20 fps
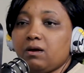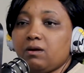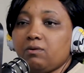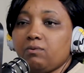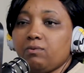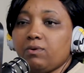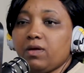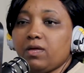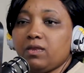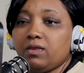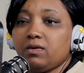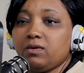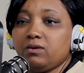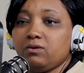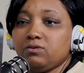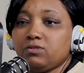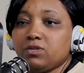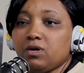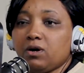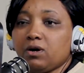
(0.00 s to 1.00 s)
When
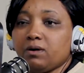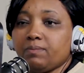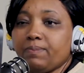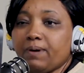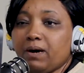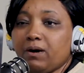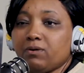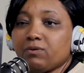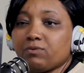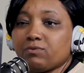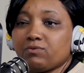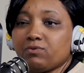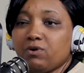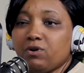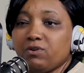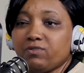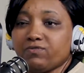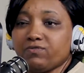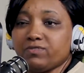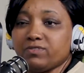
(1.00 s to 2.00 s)
you talk about
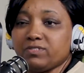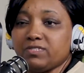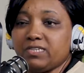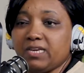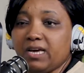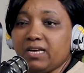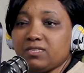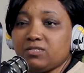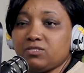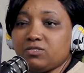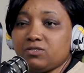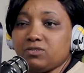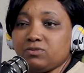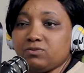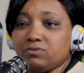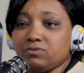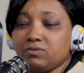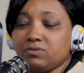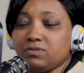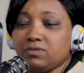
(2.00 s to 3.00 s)
wrongful death
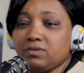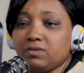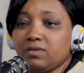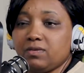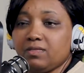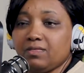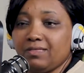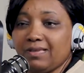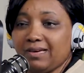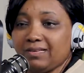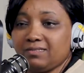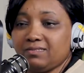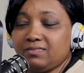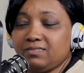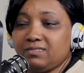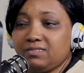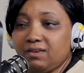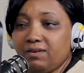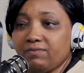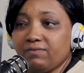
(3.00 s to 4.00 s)
suits, that's
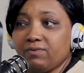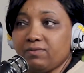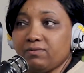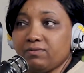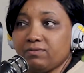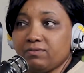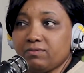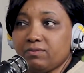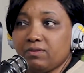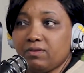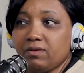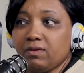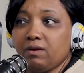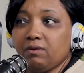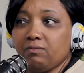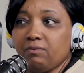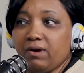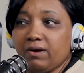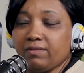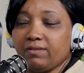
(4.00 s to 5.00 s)
civil.
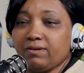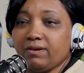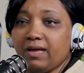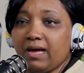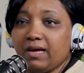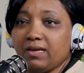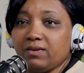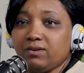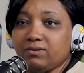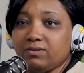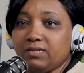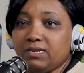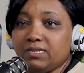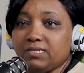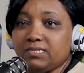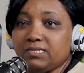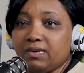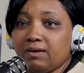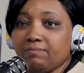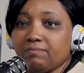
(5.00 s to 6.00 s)
Whether or not you
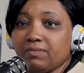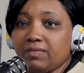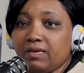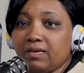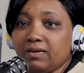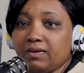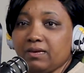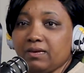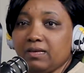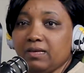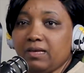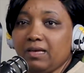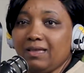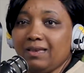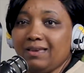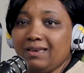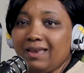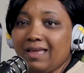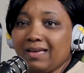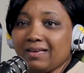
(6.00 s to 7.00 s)
did something
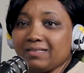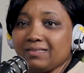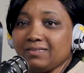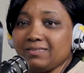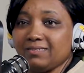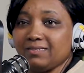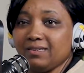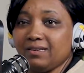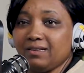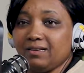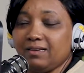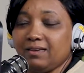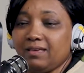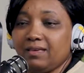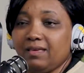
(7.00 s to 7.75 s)
negligent.